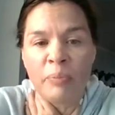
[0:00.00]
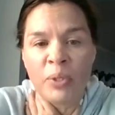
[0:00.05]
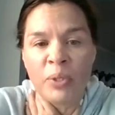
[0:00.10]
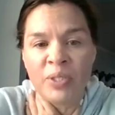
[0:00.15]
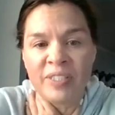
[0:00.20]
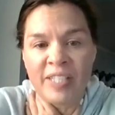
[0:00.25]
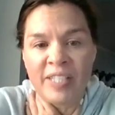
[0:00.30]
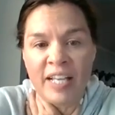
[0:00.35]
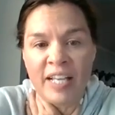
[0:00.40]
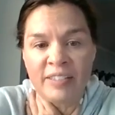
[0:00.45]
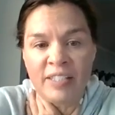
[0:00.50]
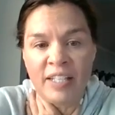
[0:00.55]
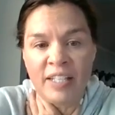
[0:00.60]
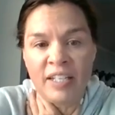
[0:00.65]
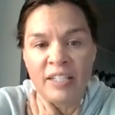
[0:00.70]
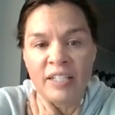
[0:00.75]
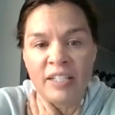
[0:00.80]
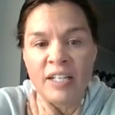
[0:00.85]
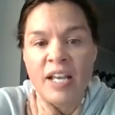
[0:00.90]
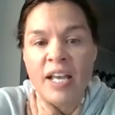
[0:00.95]

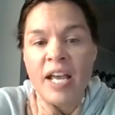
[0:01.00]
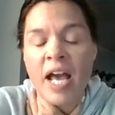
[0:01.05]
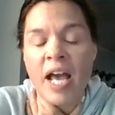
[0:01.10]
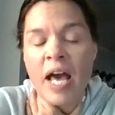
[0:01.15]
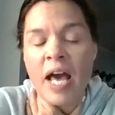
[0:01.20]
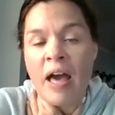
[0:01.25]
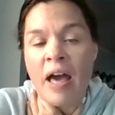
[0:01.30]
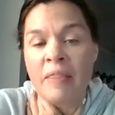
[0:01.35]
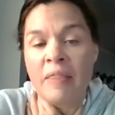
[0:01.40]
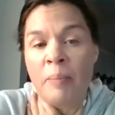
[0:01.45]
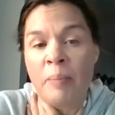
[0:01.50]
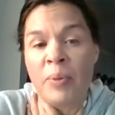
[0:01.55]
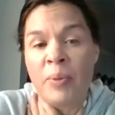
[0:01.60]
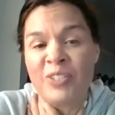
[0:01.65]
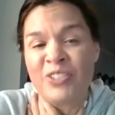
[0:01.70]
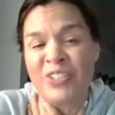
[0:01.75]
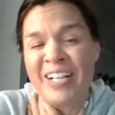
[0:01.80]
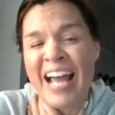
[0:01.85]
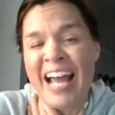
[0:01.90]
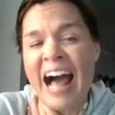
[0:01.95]
processing the
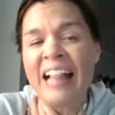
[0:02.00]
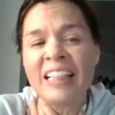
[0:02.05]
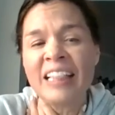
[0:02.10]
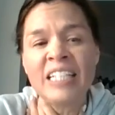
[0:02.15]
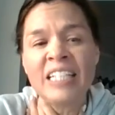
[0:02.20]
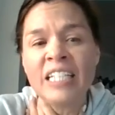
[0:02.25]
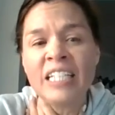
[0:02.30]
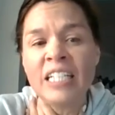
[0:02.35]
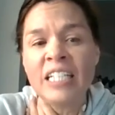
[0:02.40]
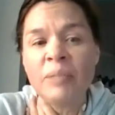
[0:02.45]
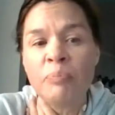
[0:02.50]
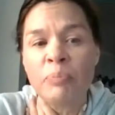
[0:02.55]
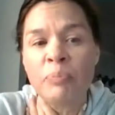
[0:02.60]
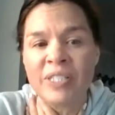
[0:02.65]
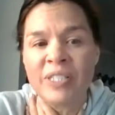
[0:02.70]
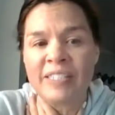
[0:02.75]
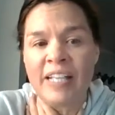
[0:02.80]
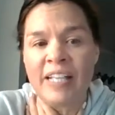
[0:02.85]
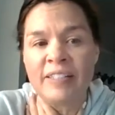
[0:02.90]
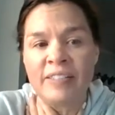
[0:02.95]
personality,
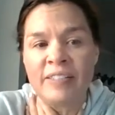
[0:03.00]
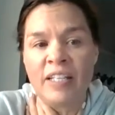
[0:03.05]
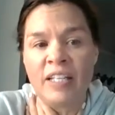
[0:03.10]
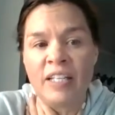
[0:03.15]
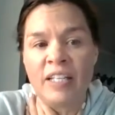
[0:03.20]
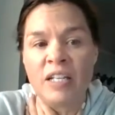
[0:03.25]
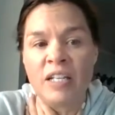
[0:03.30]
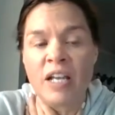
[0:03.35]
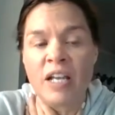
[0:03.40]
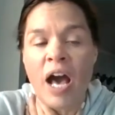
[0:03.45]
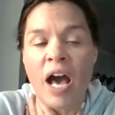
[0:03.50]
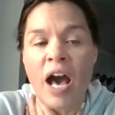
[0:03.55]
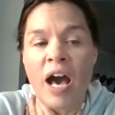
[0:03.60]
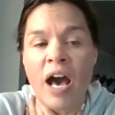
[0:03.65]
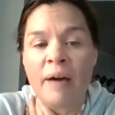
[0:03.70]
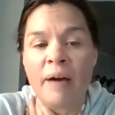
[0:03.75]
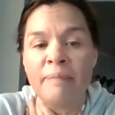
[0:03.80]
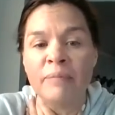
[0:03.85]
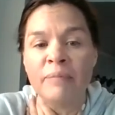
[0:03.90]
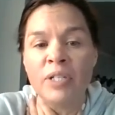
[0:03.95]
processing
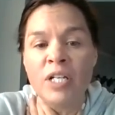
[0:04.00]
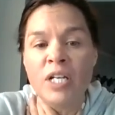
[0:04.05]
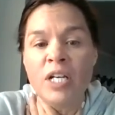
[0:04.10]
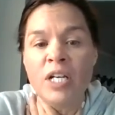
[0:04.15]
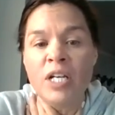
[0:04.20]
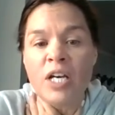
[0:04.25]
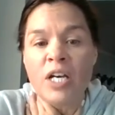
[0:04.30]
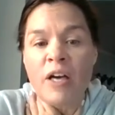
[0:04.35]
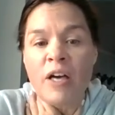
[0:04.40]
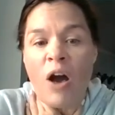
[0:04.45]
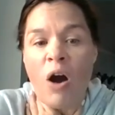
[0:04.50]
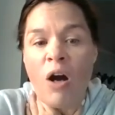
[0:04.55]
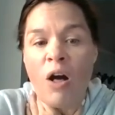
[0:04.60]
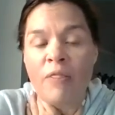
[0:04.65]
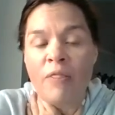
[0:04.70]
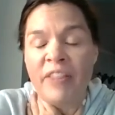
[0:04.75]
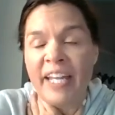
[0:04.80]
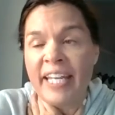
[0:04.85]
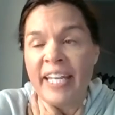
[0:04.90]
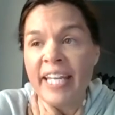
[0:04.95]

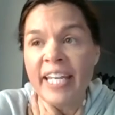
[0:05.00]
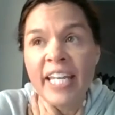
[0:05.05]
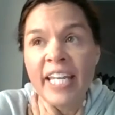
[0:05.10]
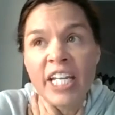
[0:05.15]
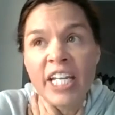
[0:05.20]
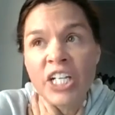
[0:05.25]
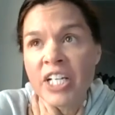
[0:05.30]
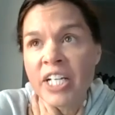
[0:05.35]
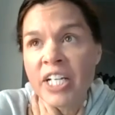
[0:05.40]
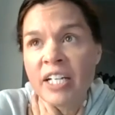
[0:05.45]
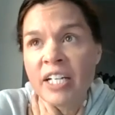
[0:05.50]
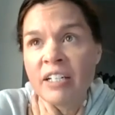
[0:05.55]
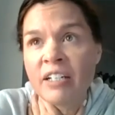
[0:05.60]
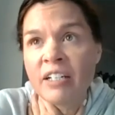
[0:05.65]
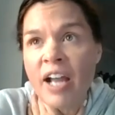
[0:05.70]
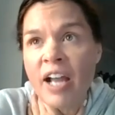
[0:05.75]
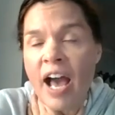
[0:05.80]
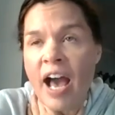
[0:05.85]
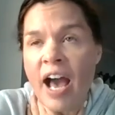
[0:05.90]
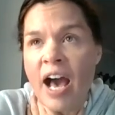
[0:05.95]
the hearing,